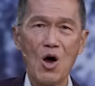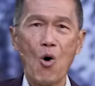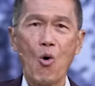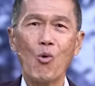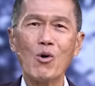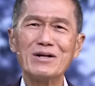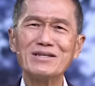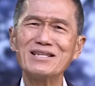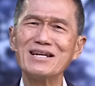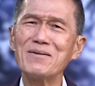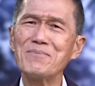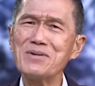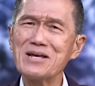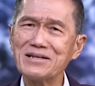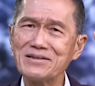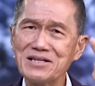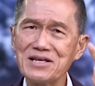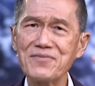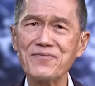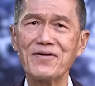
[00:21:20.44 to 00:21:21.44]
Will there be
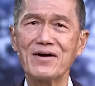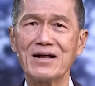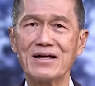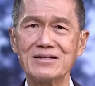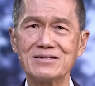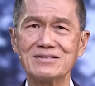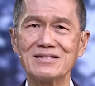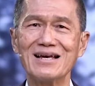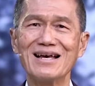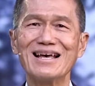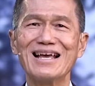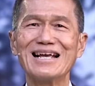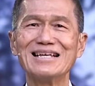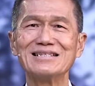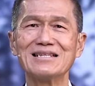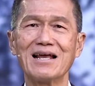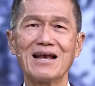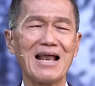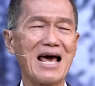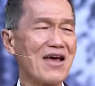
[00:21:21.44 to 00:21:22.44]
a difference in
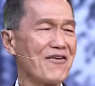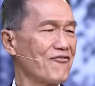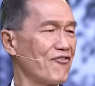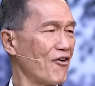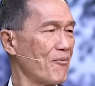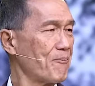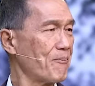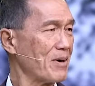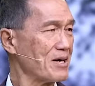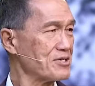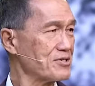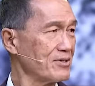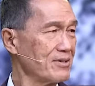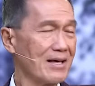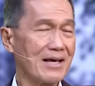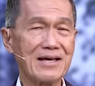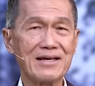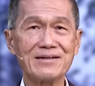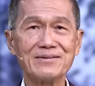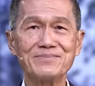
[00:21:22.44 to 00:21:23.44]
the life of person
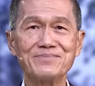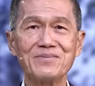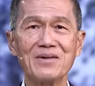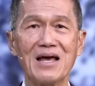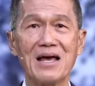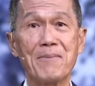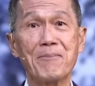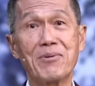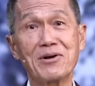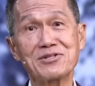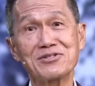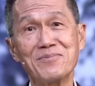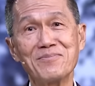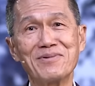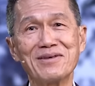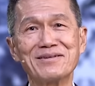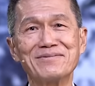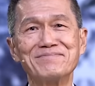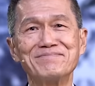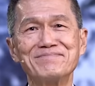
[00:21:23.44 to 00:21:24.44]
A and person
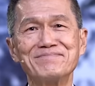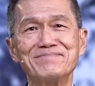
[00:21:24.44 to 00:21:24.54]
B?